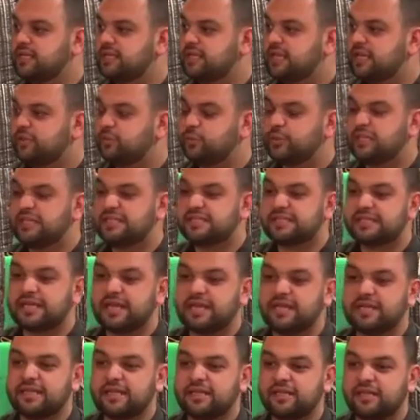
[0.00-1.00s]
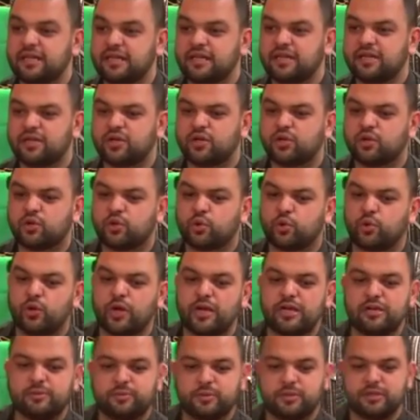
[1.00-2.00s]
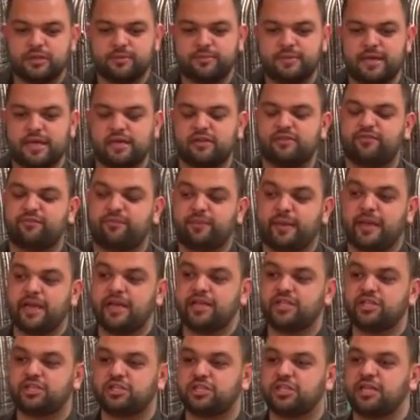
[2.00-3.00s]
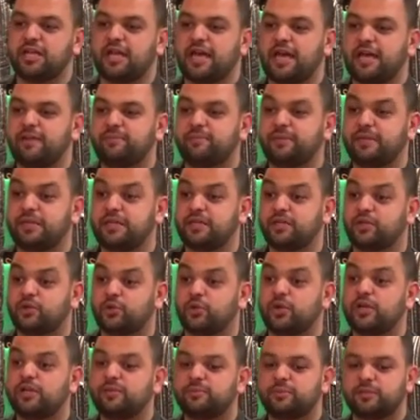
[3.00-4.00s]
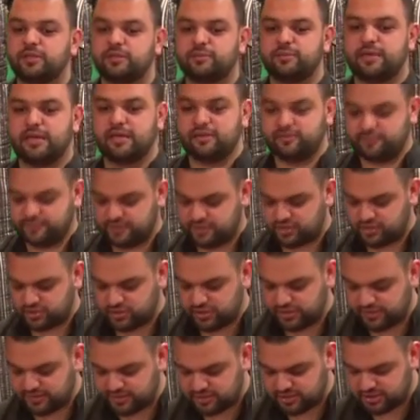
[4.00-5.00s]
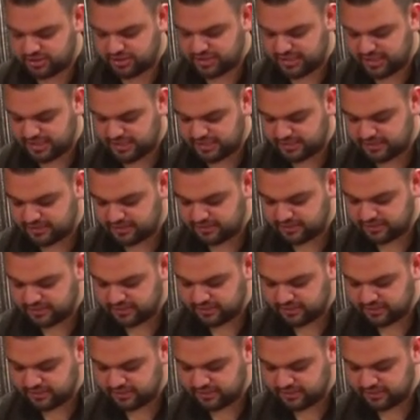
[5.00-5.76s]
that we say that incredible amount of pain she had, but incredible amount of strength she had.